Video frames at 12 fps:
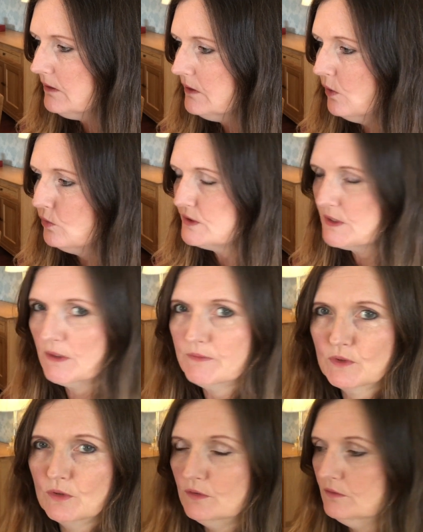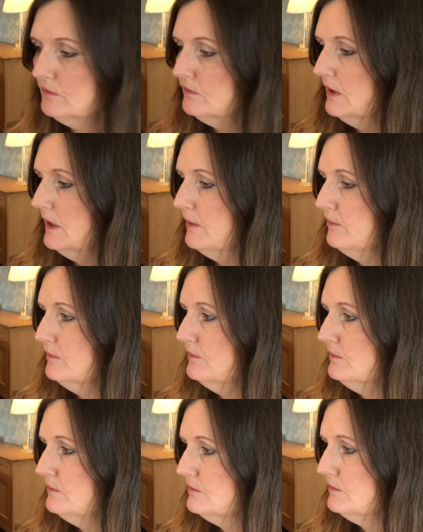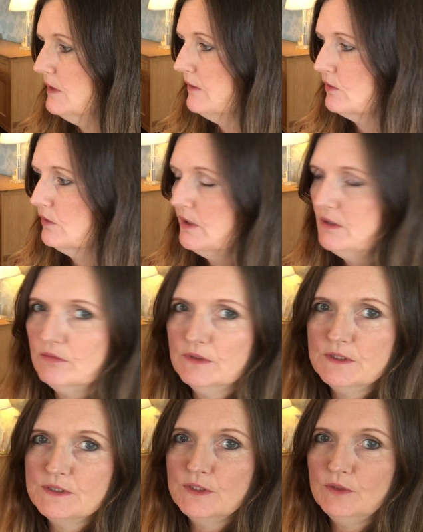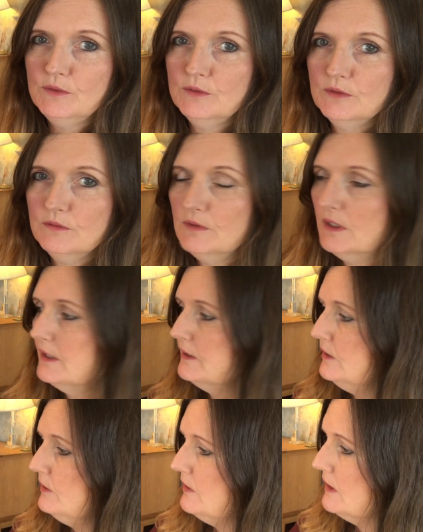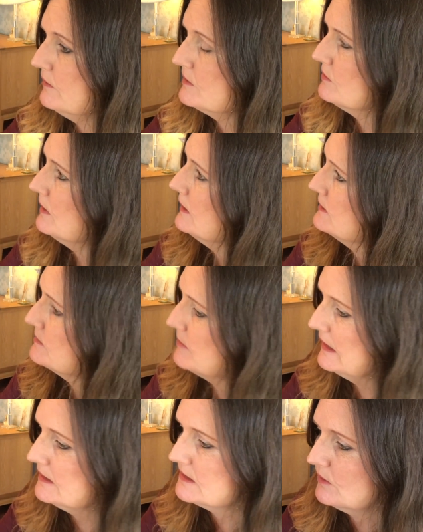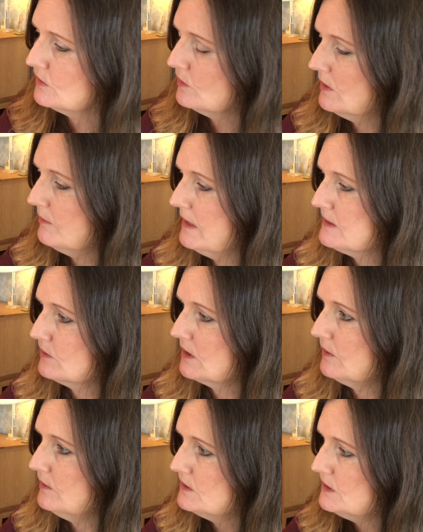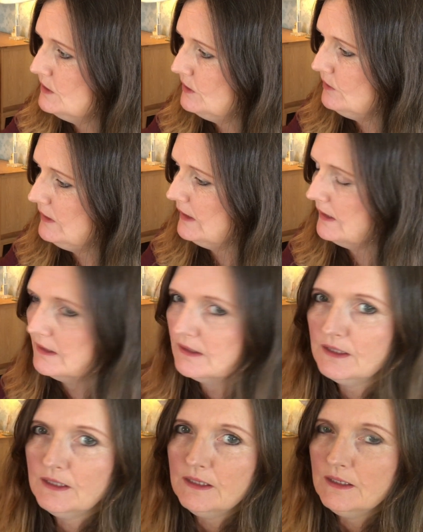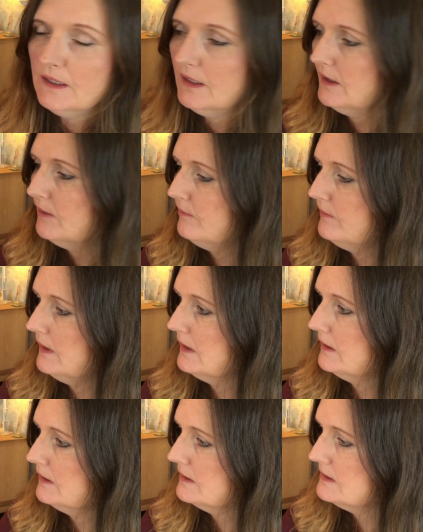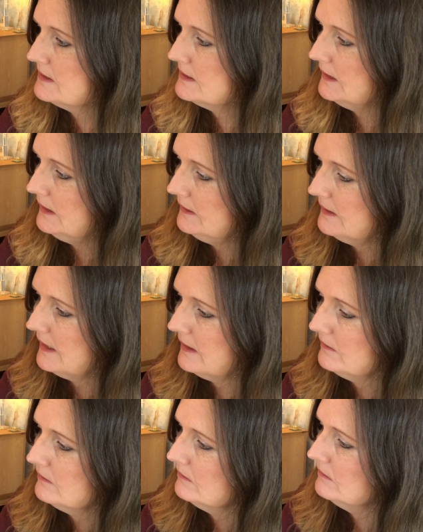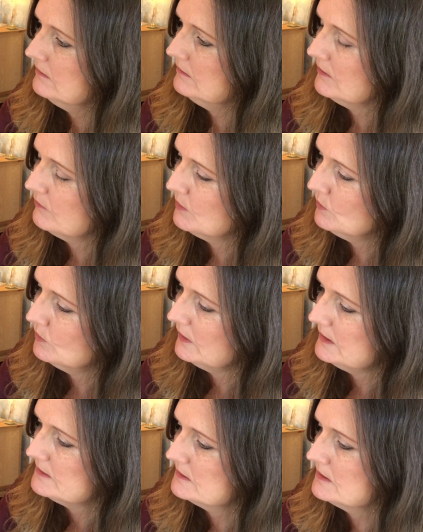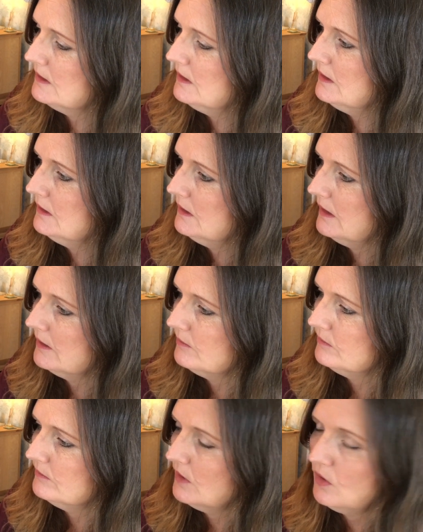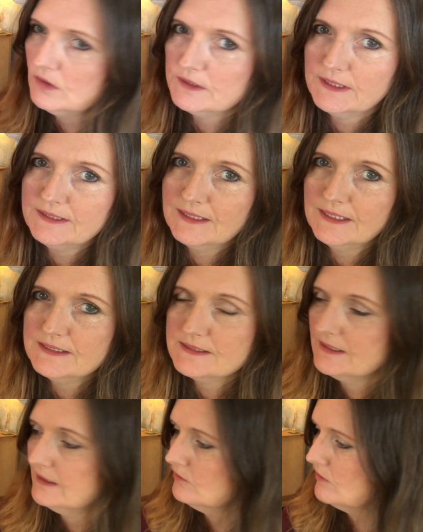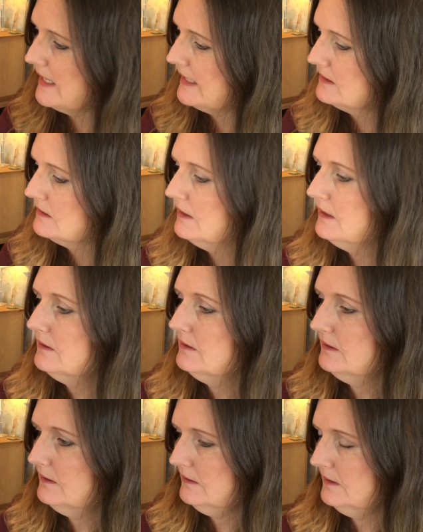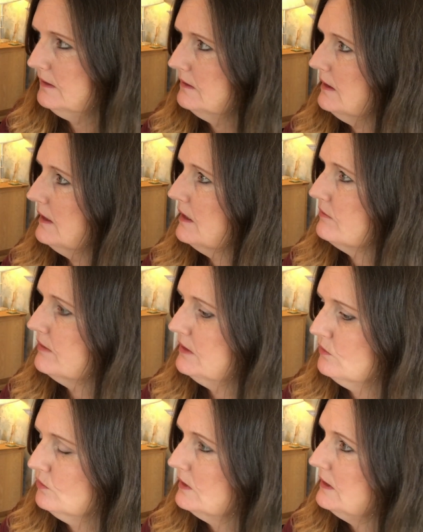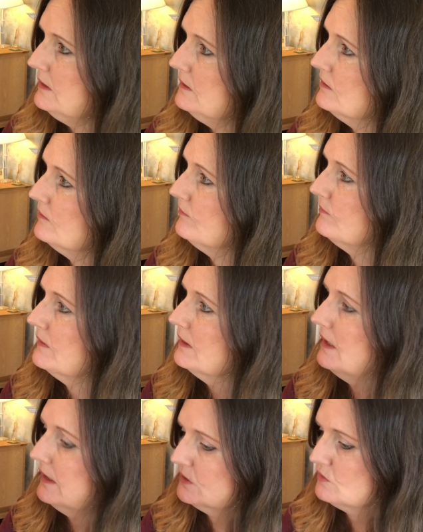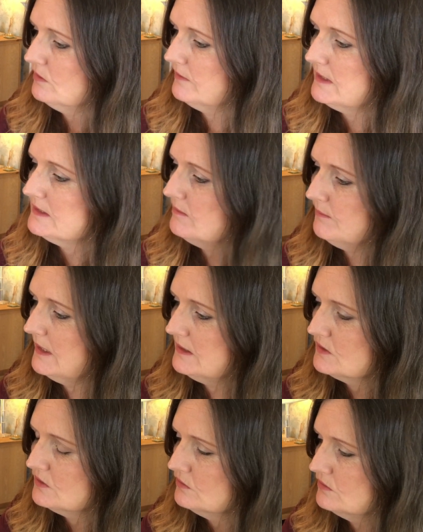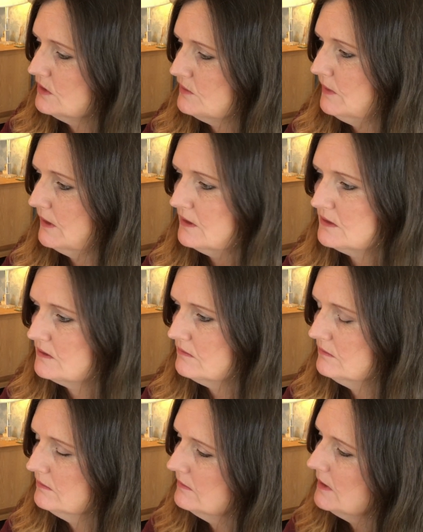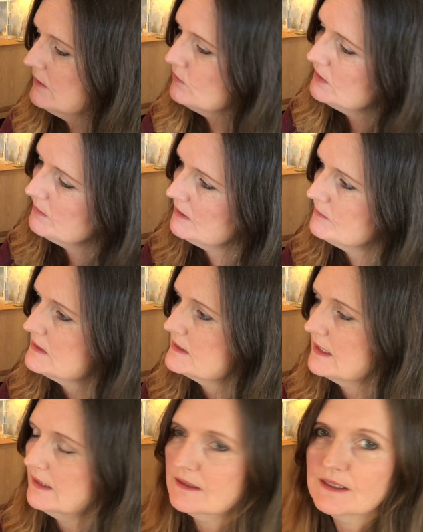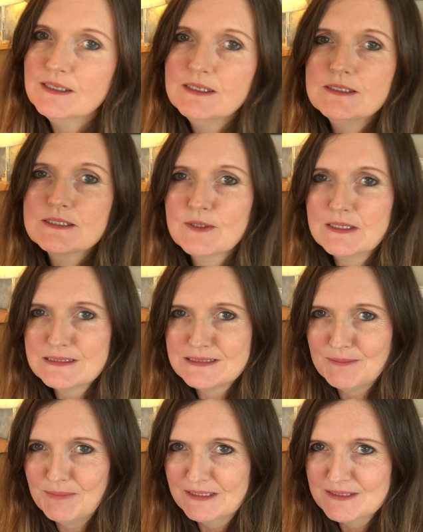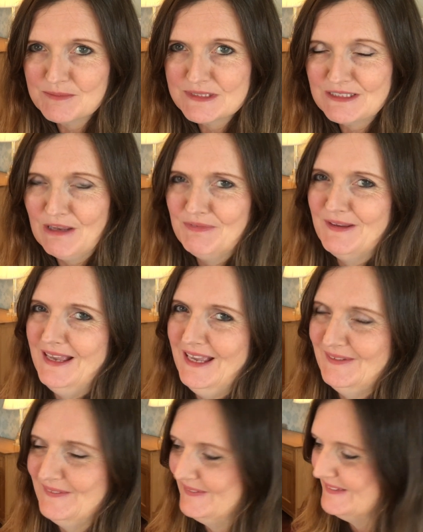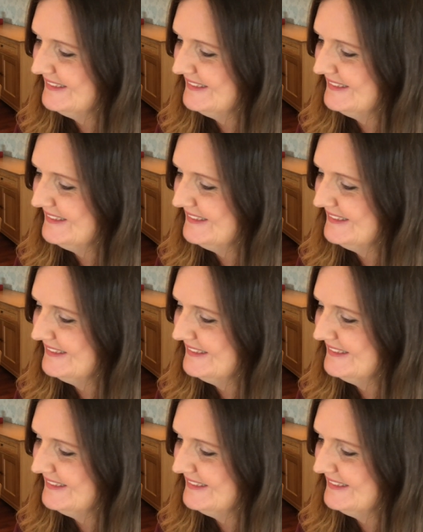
Also, I've gone over into New Year as well. I had space, I thought, well, I might as well go into New Year, and I can see there I've put all these holiday dates in red, and I've written all the actual events in pencil just because I've already made a mistake, so I had to Tipp-Ex some stuff out.